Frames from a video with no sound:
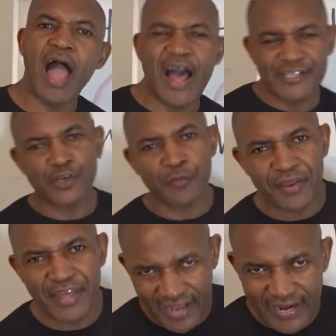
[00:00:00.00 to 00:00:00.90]
and so
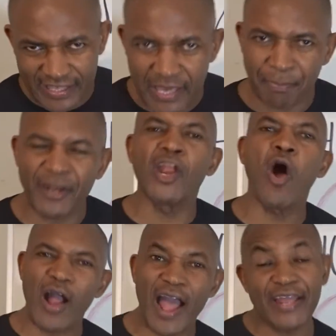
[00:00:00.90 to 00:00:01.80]
that they can keep it
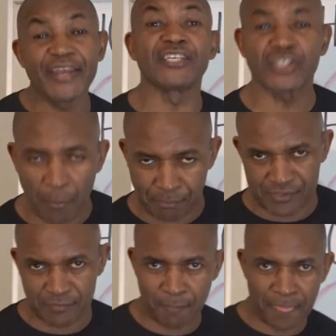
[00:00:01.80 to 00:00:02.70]
longer in the
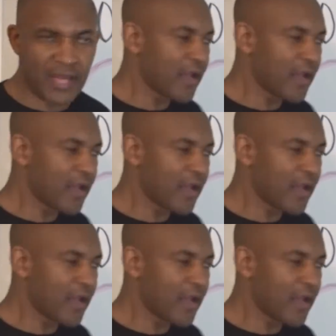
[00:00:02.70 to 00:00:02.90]
shops.